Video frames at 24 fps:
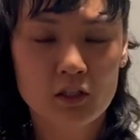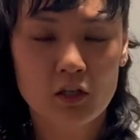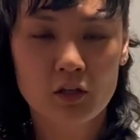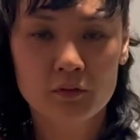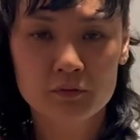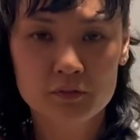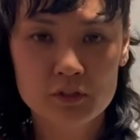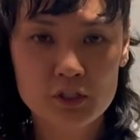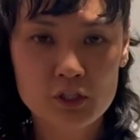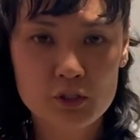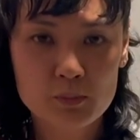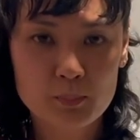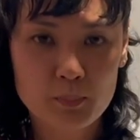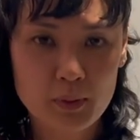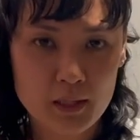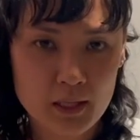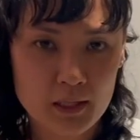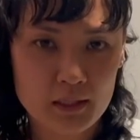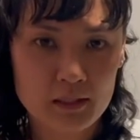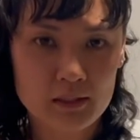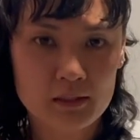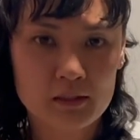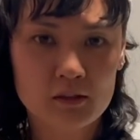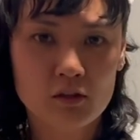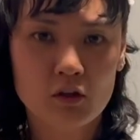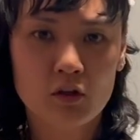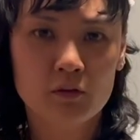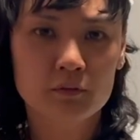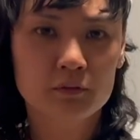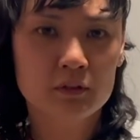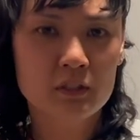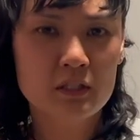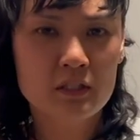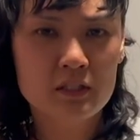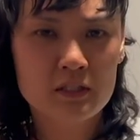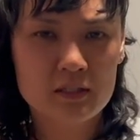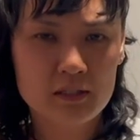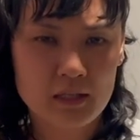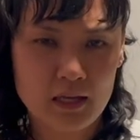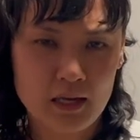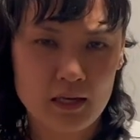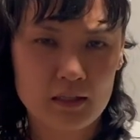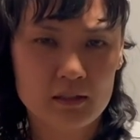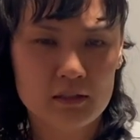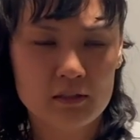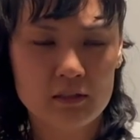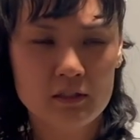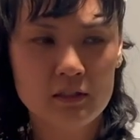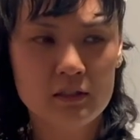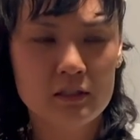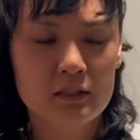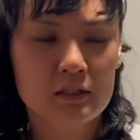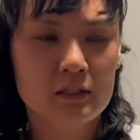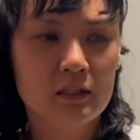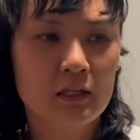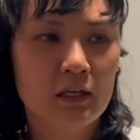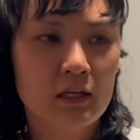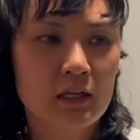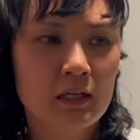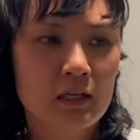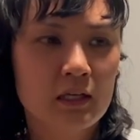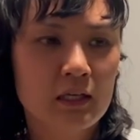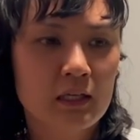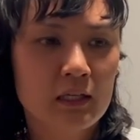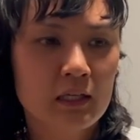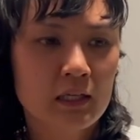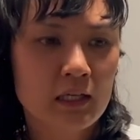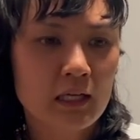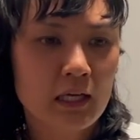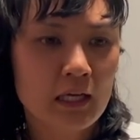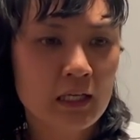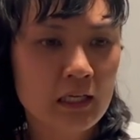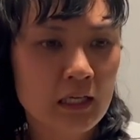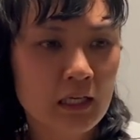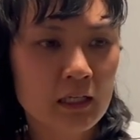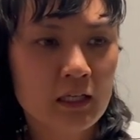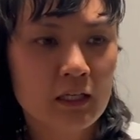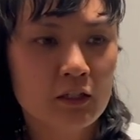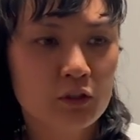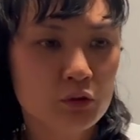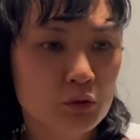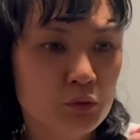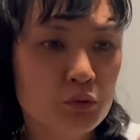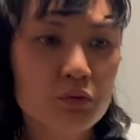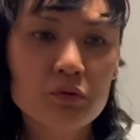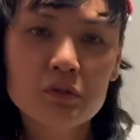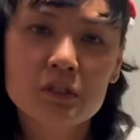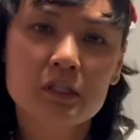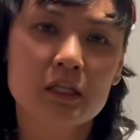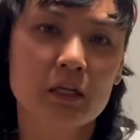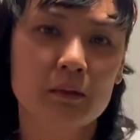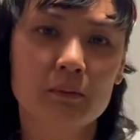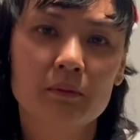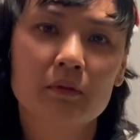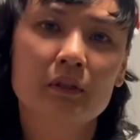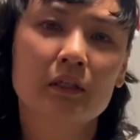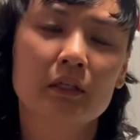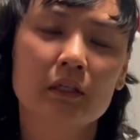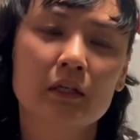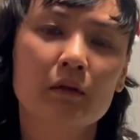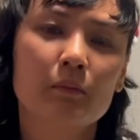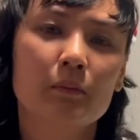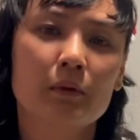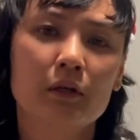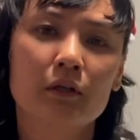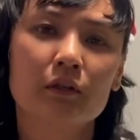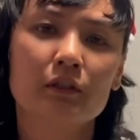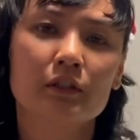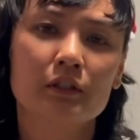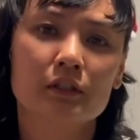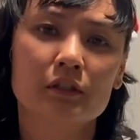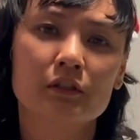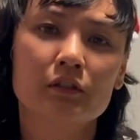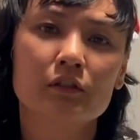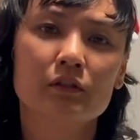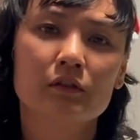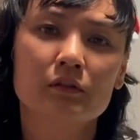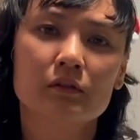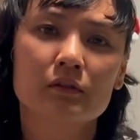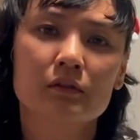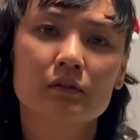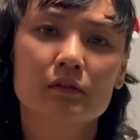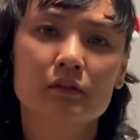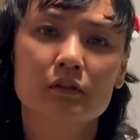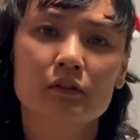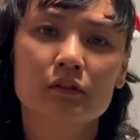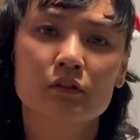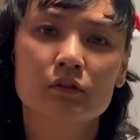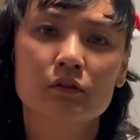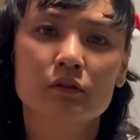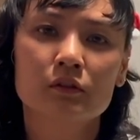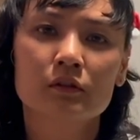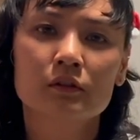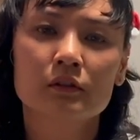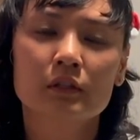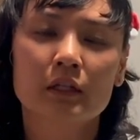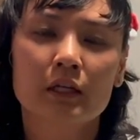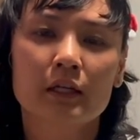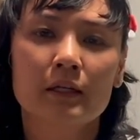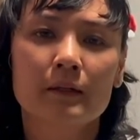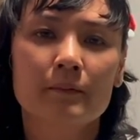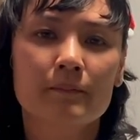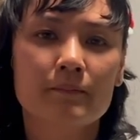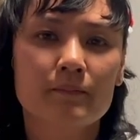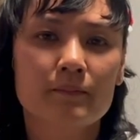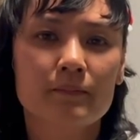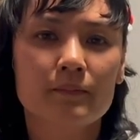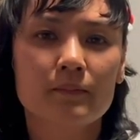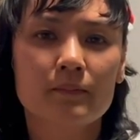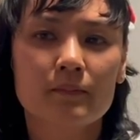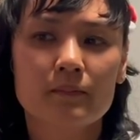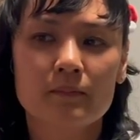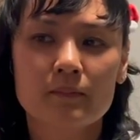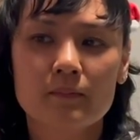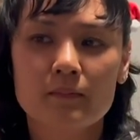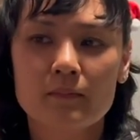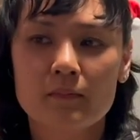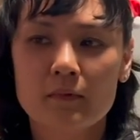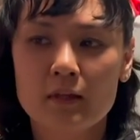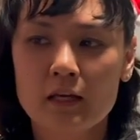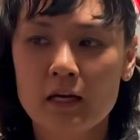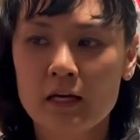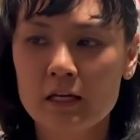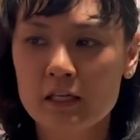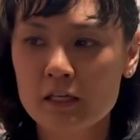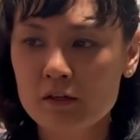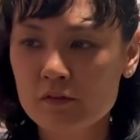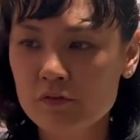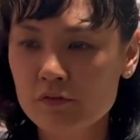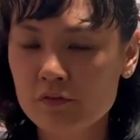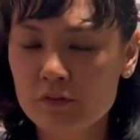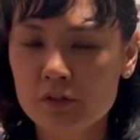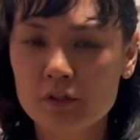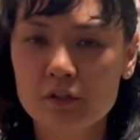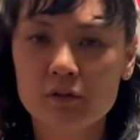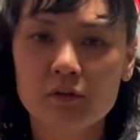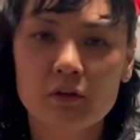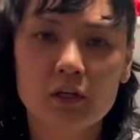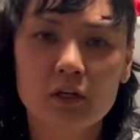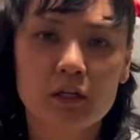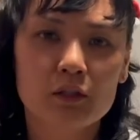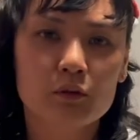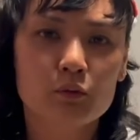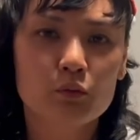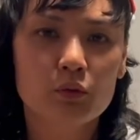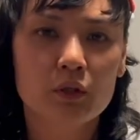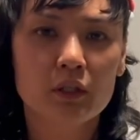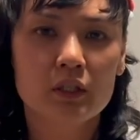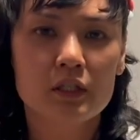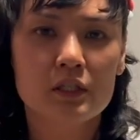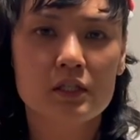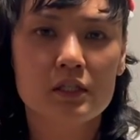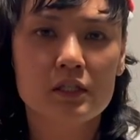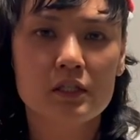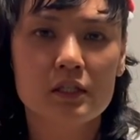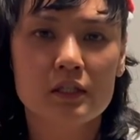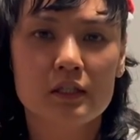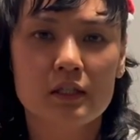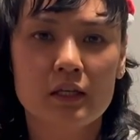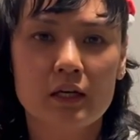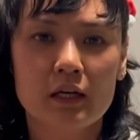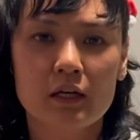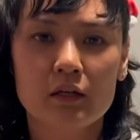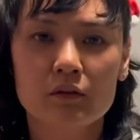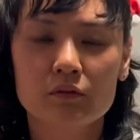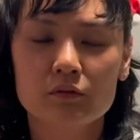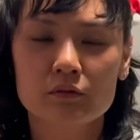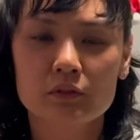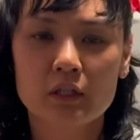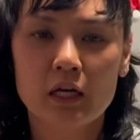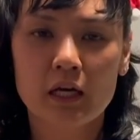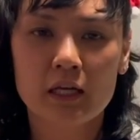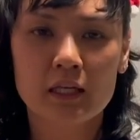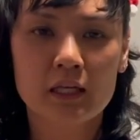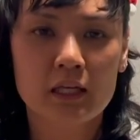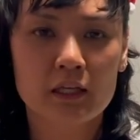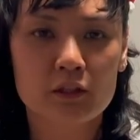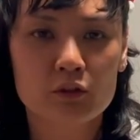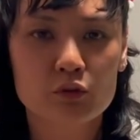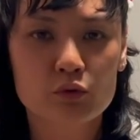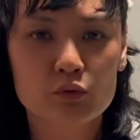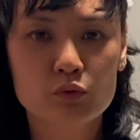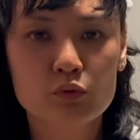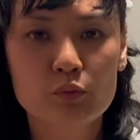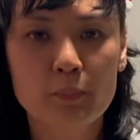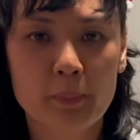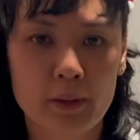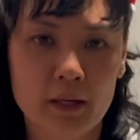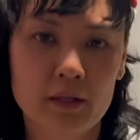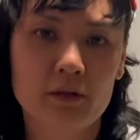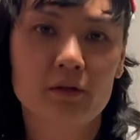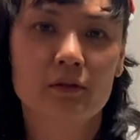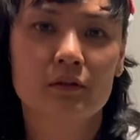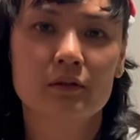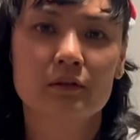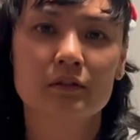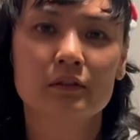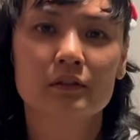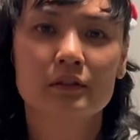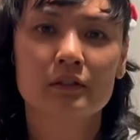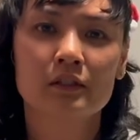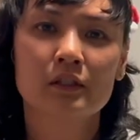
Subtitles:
of this pain, of this sadness, and I can do something about it. Like I can figure out what is it that I can do better.